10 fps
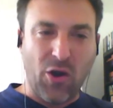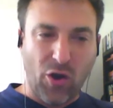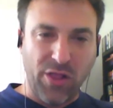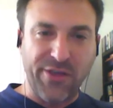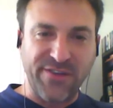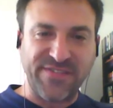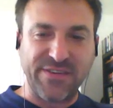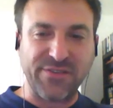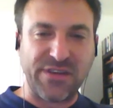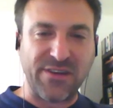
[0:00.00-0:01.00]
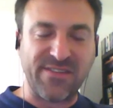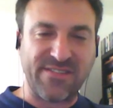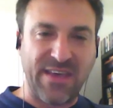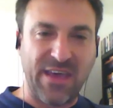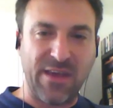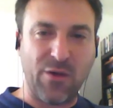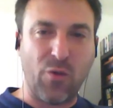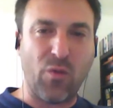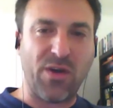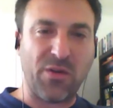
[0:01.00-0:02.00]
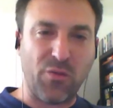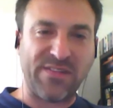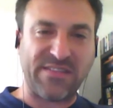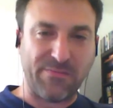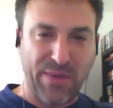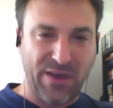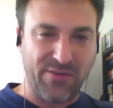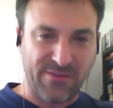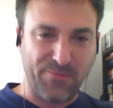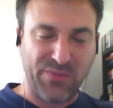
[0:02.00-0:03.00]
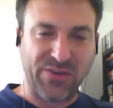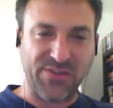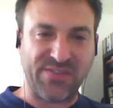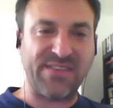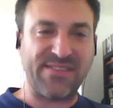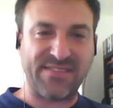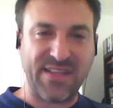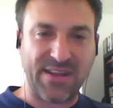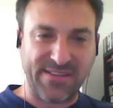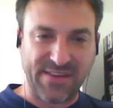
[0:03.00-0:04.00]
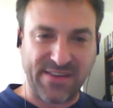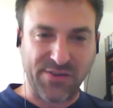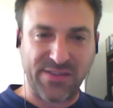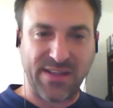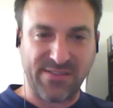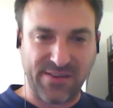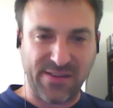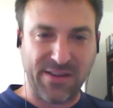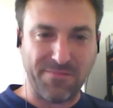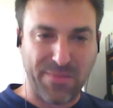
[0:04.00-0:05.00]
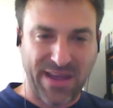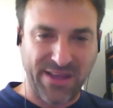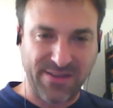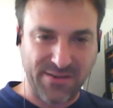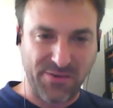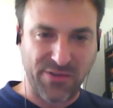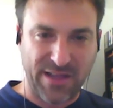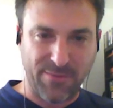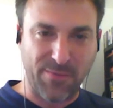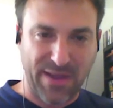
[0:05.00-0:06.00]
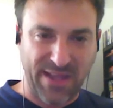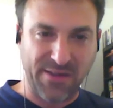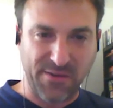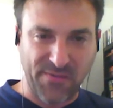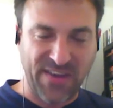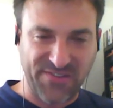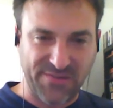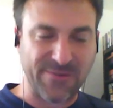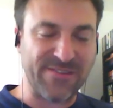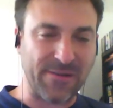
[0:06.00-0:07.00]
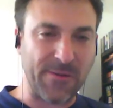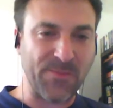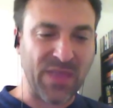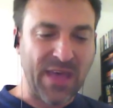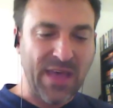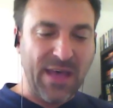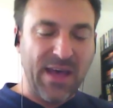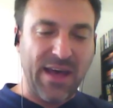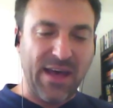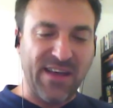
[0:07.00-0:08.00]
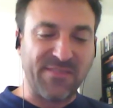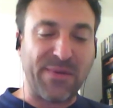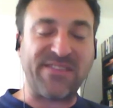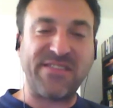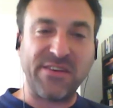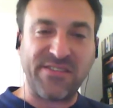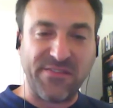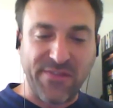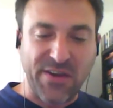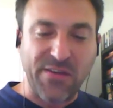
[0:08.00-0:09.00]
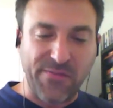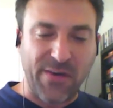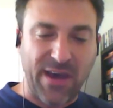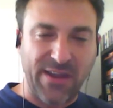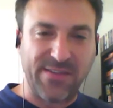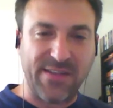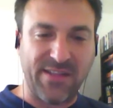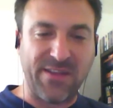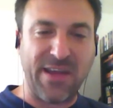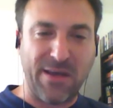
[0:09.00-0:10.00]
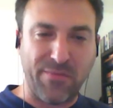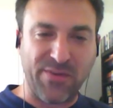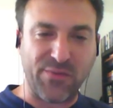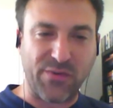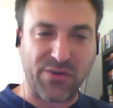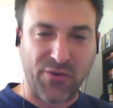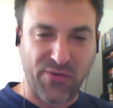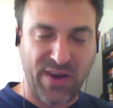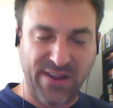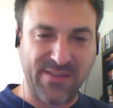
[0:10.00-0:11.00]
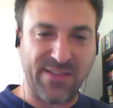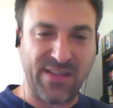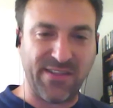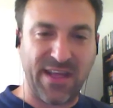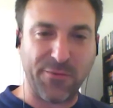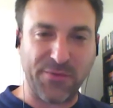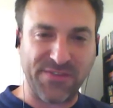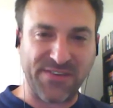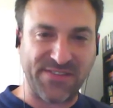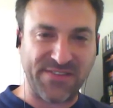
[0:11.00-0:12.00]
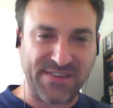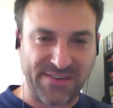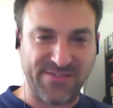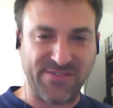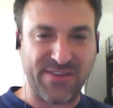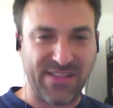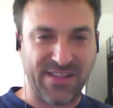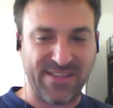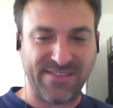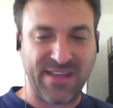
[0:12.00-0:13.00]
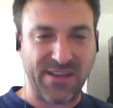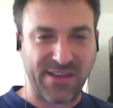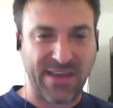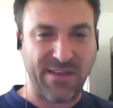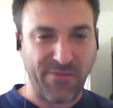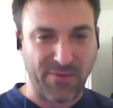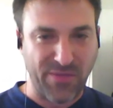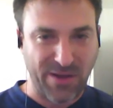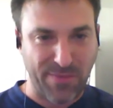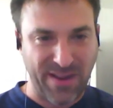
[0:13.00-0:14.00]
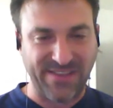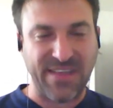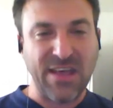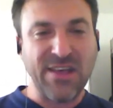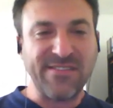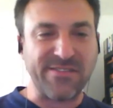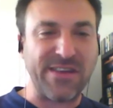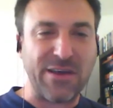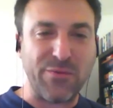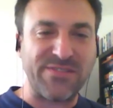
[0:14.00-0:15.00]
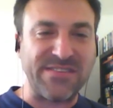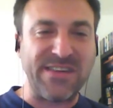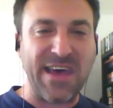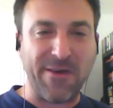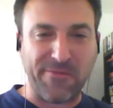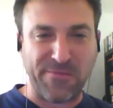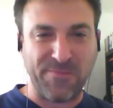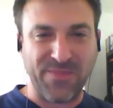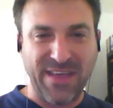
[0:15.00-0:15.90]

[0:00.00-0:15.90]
Although she could not say what it was about because these studies are conducted in a blinded or double-blinded fashion. So But she verified that the numbers were correct, that that was her signature, and that the study came from that place. So that was enough